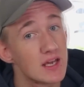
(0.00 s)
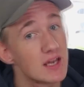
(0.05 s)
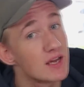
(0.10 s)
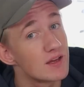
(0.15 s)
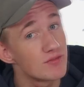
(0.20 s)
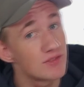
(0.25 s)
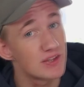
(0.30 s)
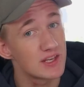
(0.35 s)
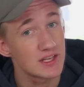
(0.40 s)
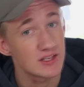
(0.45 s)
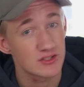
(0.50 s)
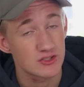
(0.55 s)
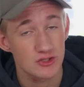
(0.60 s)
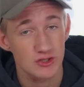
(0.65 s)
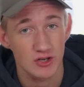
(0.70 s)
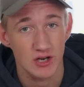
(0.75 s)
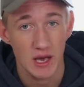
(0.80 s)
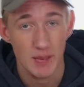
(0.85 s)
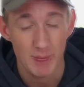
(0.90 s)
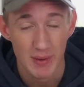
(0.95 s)
in the
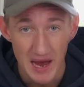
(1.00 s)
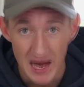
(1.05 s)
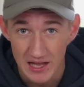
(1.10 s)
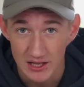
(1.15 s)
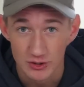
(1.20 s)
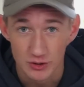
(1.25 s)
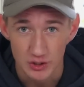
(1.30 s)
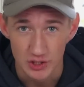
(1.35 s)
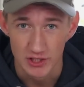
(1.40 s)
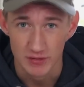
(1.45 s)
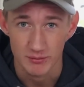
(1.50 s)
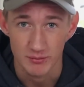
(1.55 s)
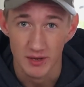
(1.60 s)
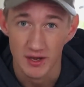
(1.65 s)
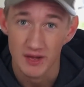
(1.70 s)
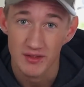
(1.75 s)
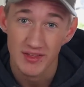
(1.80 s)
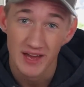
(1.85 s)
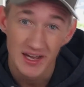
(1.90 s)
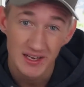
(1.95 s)
Instagram algorithm.
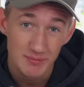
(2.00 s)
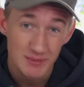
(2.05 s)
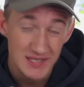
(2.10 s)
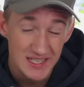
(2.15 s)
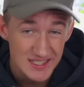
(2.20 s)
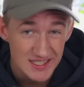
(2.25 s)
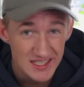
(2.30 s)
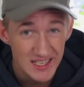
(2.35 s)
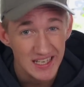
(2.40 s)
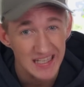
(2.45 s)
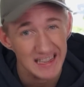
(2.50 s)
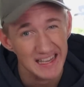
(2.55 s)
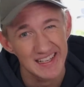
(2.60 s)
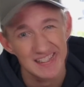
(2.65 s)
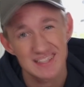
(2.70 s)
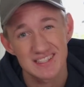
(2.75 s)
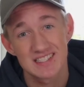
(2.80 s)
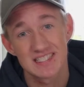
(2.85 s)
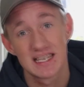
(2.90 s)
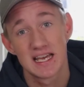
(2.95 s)
That being said,
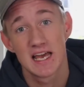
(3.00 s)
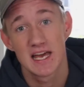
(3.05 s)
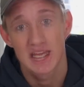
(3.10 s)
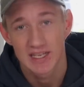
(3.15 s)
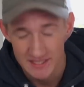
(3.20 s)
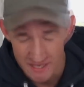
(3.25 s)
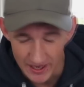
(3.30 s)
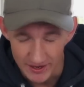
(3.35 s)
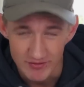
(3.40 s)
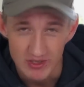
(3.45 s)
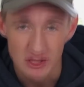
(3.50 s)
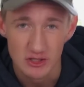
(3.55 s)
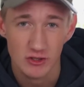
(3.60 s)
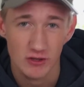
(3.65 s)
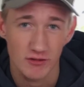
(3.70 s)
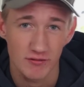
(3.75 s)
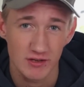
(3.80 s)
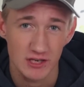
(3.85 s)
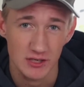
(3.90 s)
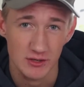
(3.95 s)
let's dive into
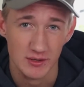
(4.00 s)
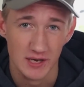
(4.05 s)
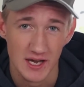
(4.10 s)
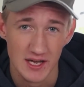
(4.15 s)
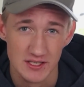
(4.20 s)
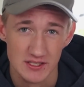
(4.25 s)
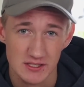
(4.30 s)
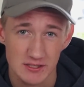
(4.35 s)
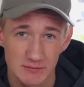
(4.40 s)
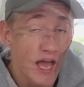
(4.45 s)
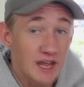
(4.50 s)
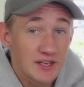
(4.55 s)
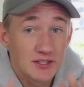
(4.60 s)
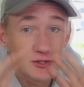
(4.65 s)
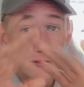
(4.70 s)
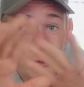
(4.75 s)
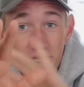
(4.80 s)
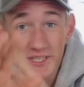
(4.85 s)
the video, guys. And